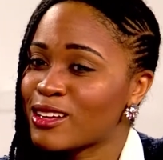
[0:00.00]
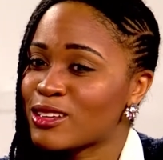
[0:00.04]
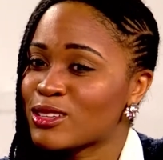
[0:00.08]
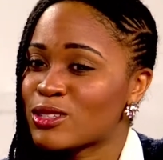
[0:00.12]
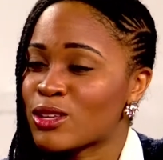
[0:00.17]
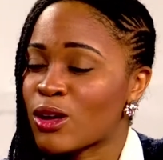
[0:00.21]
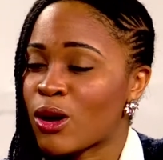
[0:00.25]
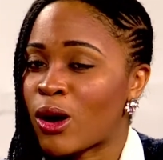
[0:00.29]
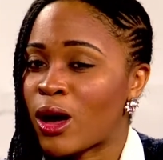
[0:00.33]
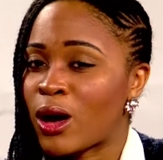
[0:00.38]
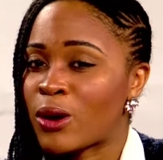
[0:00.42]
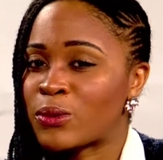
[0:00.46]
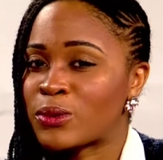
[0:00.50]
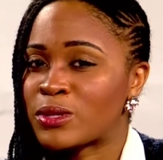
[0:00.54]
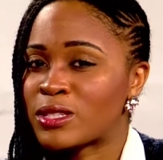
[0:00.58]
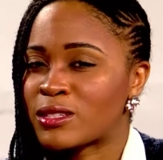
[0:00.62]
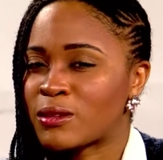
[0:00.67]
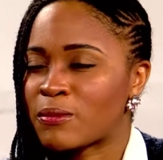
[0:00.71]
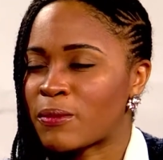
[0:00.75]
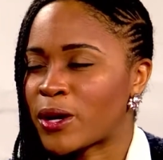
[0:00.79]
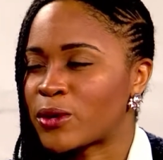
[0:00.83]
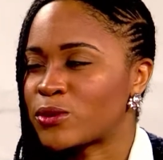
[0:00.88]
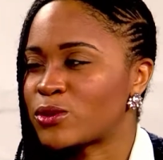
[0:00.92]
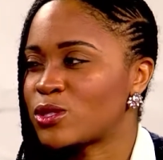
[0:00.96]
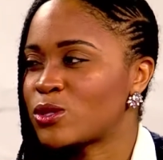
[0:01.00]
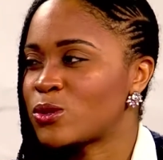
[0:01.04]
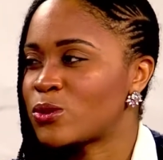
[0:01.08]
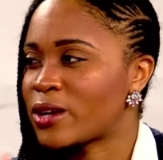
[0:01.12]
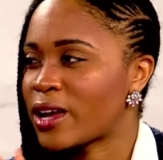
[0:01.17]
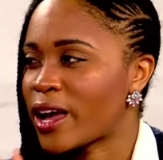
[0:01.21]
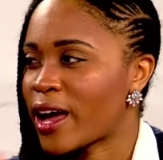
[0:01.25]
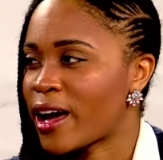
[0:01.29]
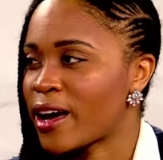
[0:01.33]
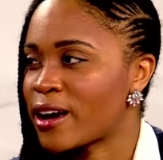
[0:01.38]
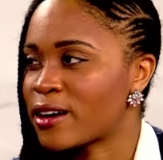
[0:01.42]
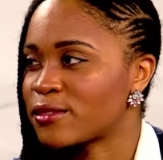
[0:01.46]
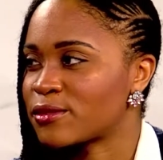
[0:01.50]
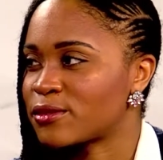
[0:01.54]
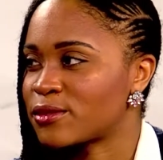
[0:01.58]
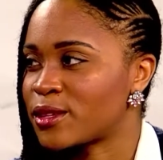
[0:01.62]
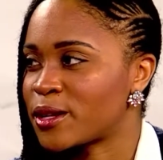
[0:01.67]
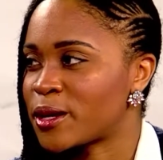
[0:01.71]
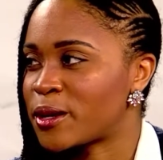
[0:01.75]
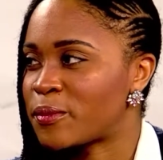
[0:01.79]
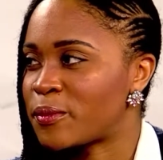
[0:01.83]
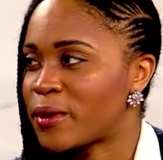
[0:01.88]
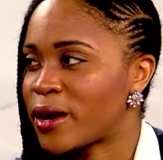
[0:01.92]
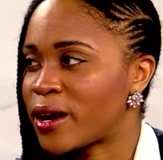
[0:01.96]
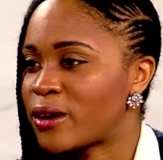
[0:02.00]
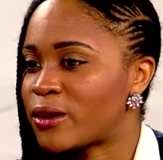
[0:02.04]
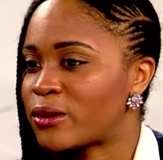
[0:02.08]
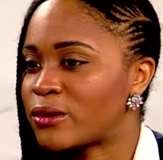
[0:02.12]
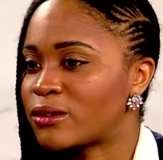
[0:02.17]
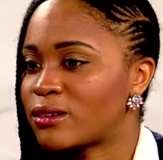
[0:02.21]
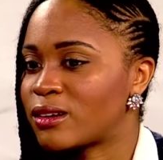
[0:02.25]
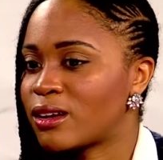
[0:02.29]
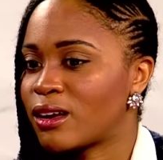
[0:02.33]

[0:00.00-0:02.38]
So I was about 2.5, thereabout.